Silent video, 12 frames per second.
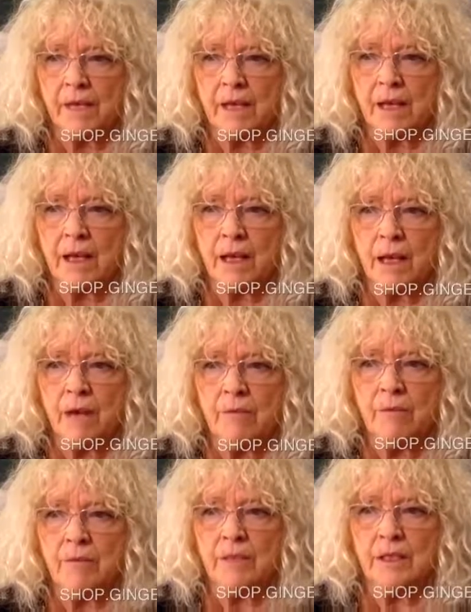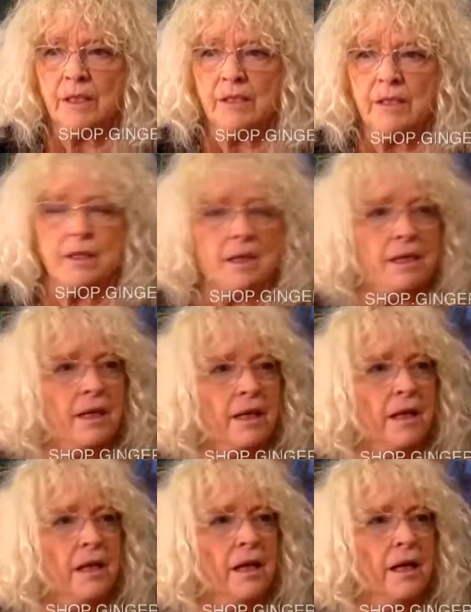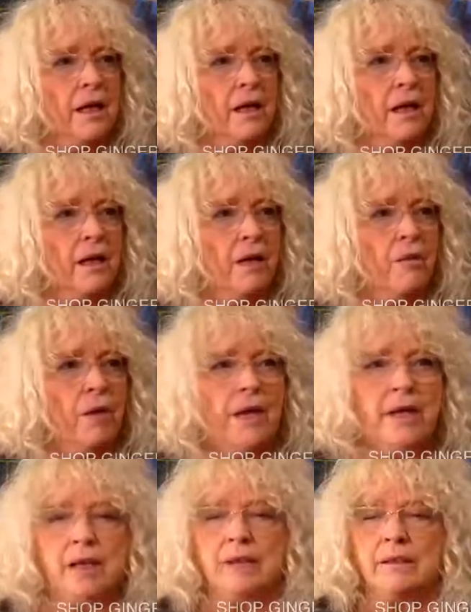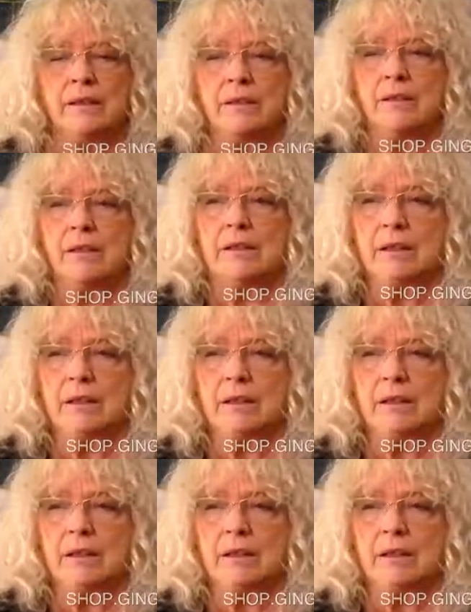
that comes that suddenly awakens